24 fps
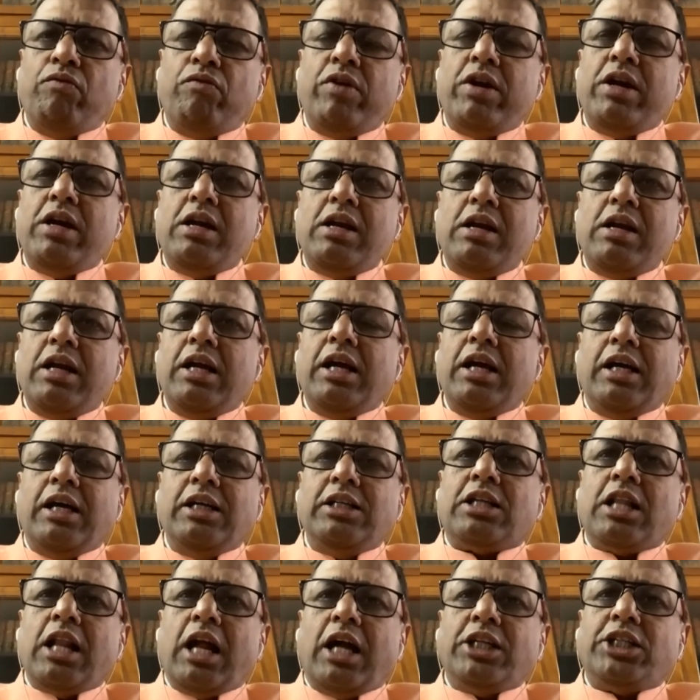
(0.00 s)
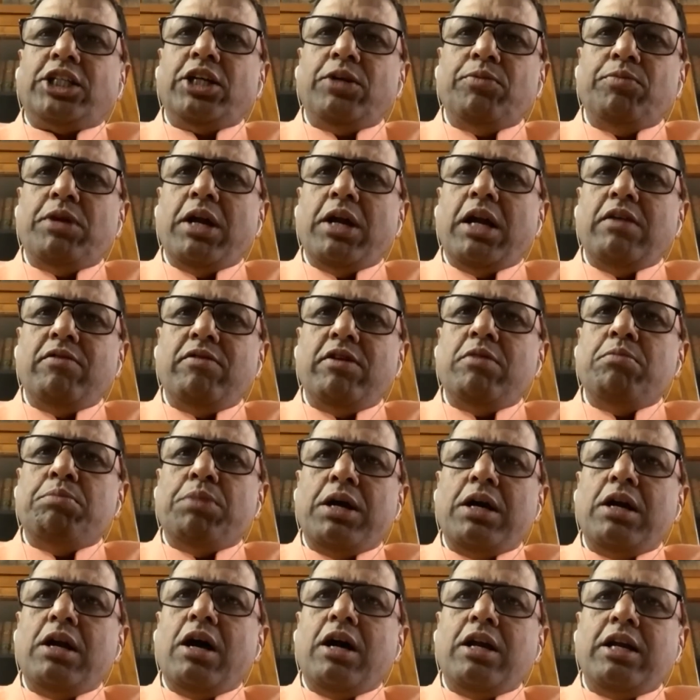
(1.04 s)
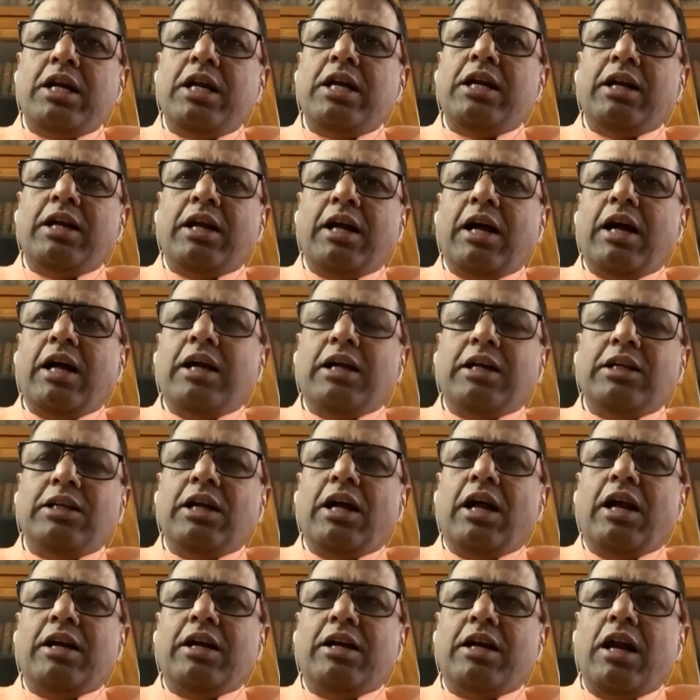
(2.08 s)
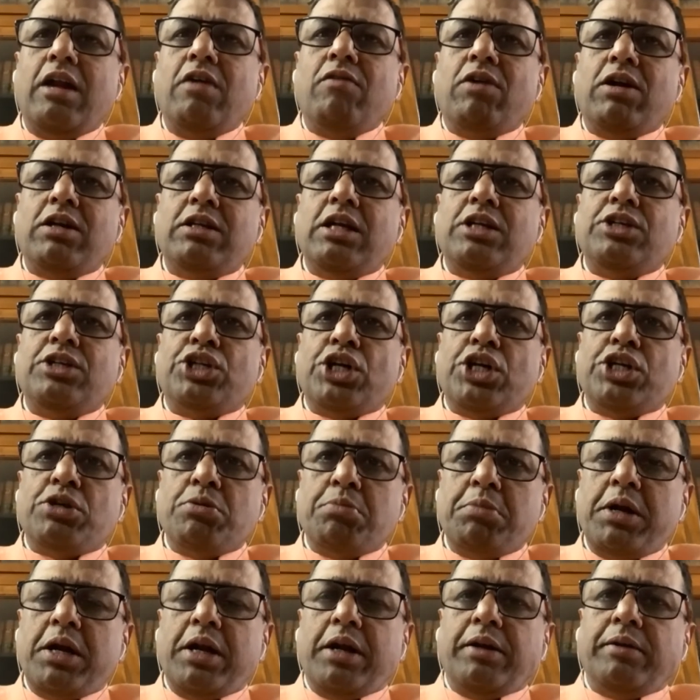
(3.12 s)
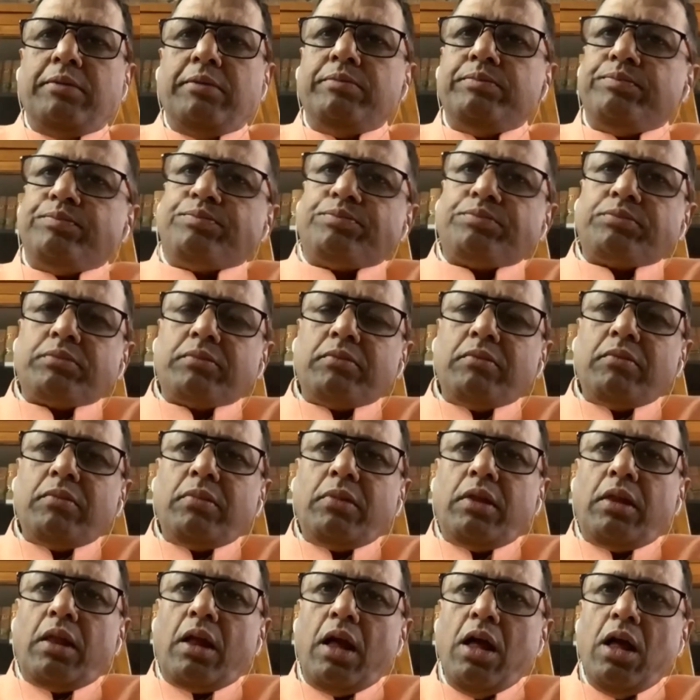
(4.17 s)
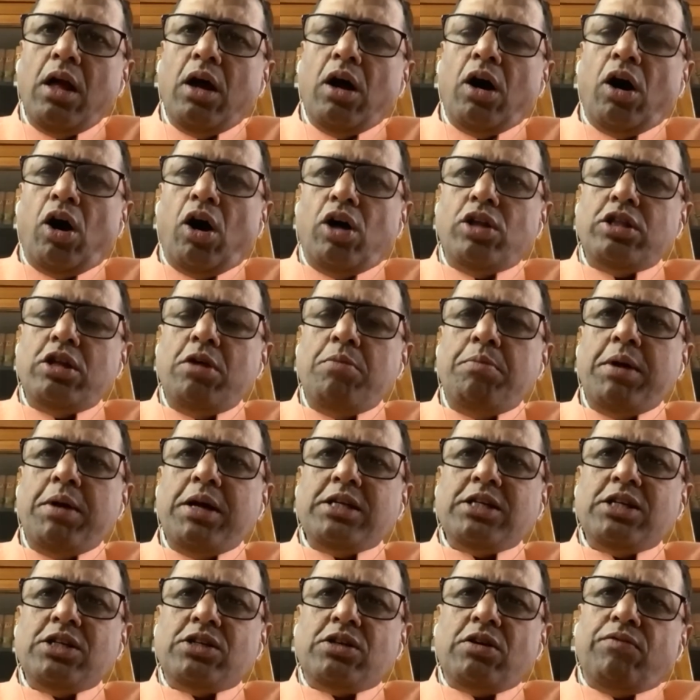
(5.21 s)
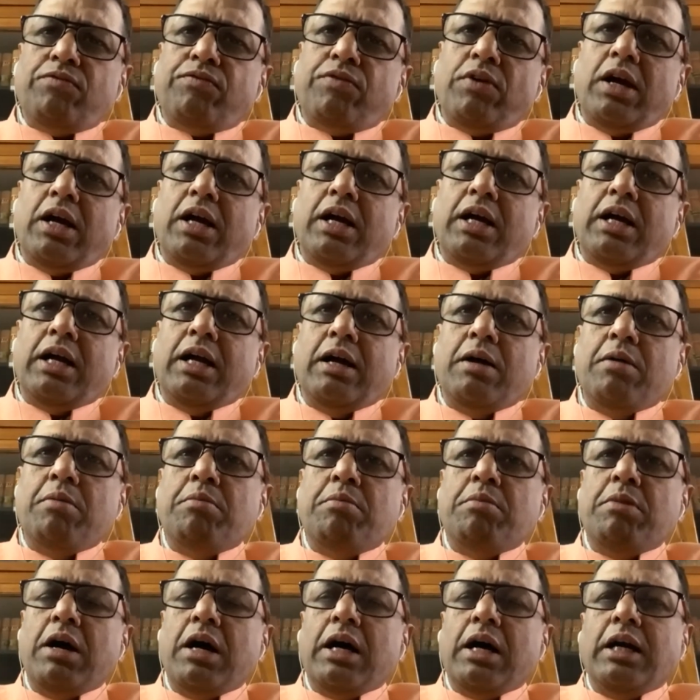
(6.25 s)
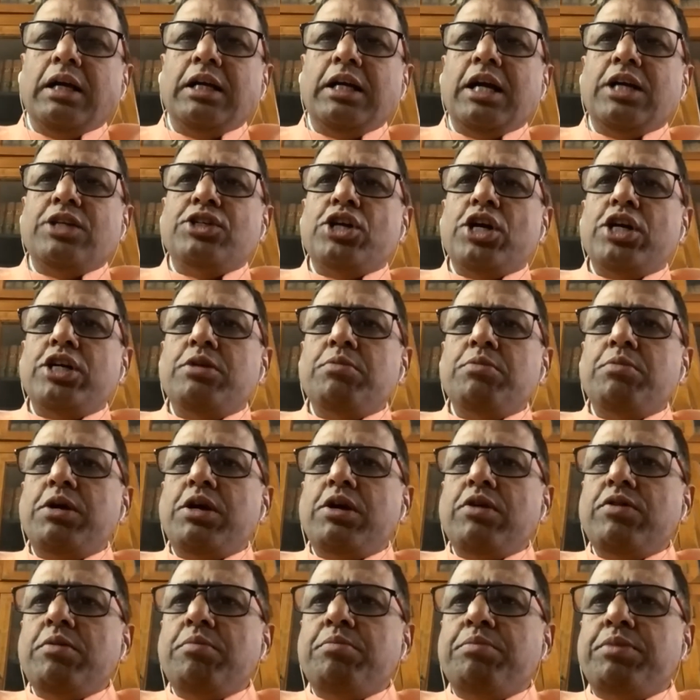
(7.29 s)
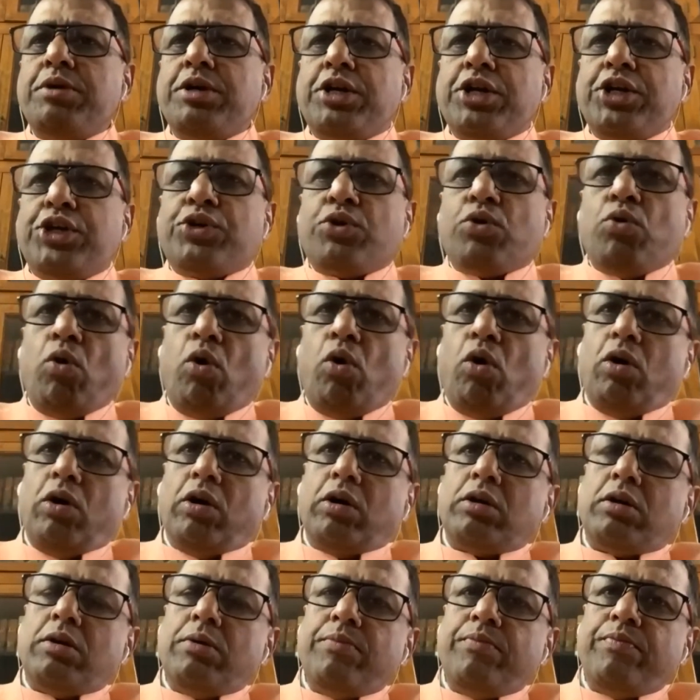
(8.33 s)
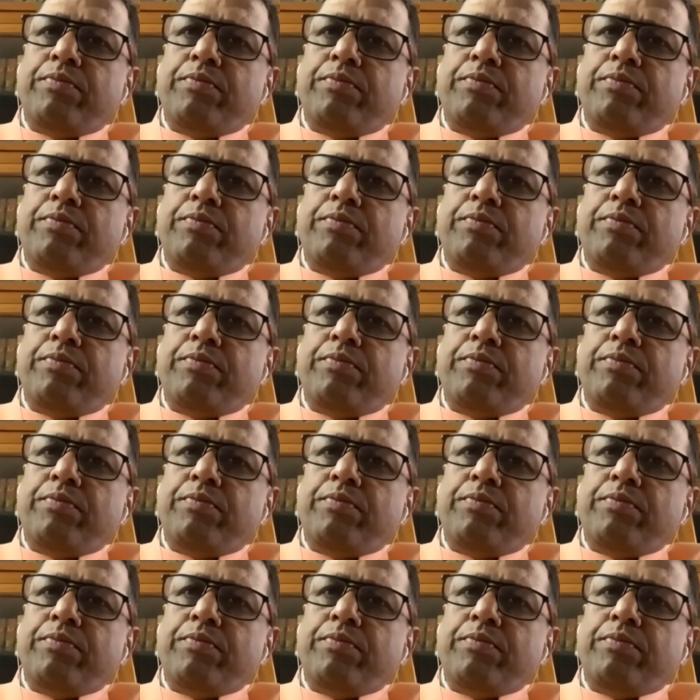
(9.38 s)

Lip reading: when His Lordship Dalveer Bhandari delivered the judgment on the basis of a judgment of the British court,